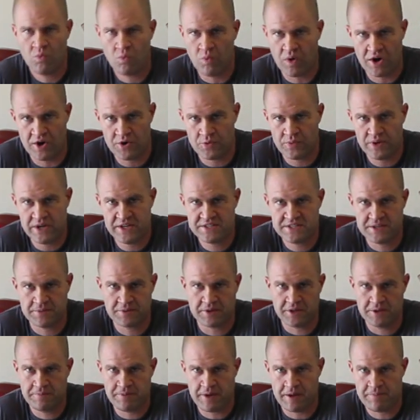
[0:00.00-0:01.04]
where do we
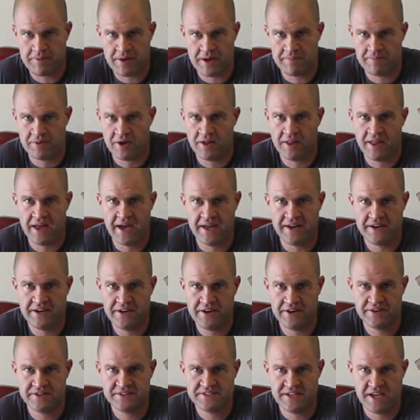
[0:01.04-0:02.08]
typically play paintball at
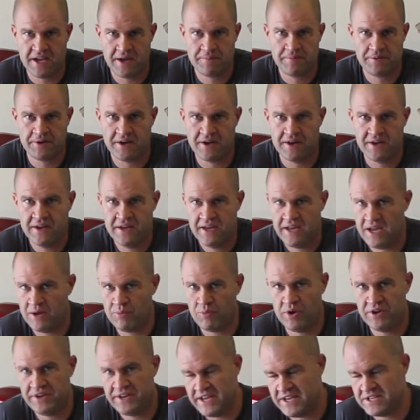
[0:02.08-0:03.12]
here in Tampa and
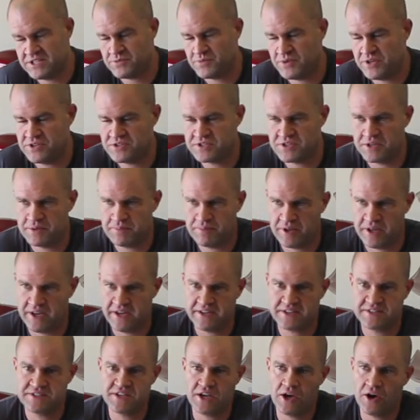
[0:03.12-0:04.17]
what days are we usually
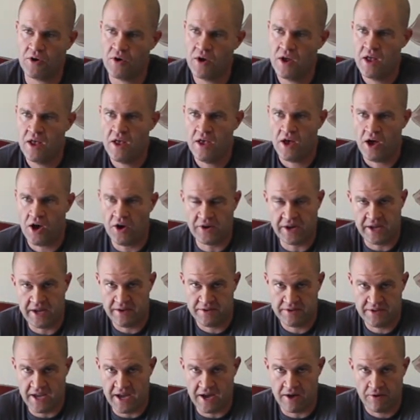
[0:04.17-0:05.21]
playing. So,
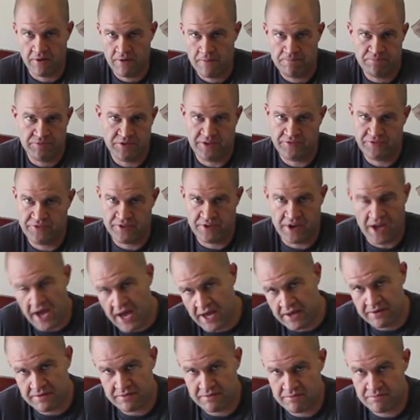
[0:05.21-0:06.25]
okay, now, if you're
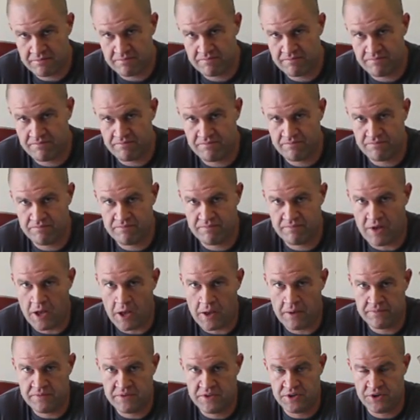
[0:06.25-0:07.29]
not
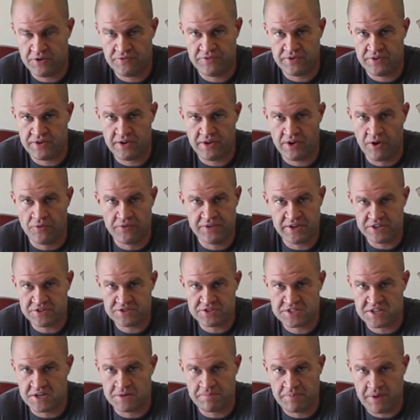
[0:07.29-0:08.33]
you know, if you're only
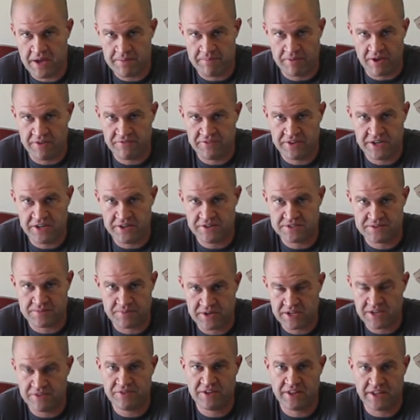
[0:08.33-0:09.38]
interested in paintball videos, I'm
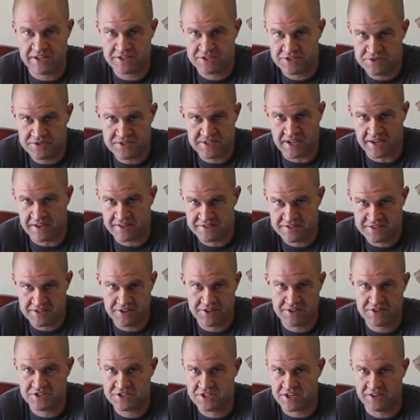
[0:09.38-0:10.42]
gonna give you like two seconds
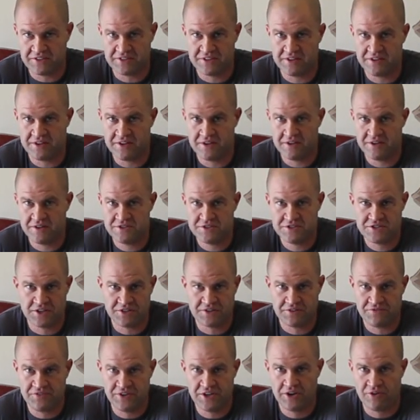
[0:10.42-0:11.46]
here to shut the
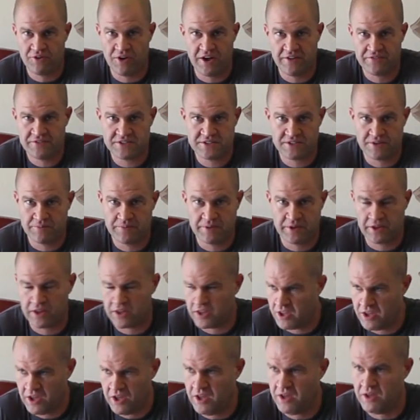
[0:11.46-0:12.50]
shut the video off because I'll be
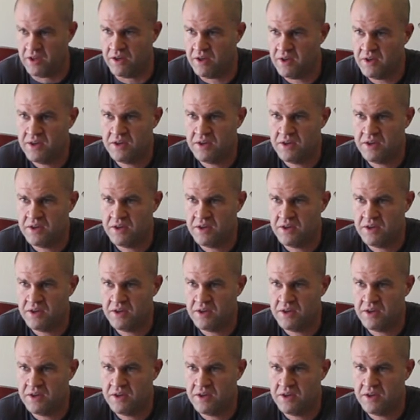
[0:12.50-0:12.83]
like, Ew.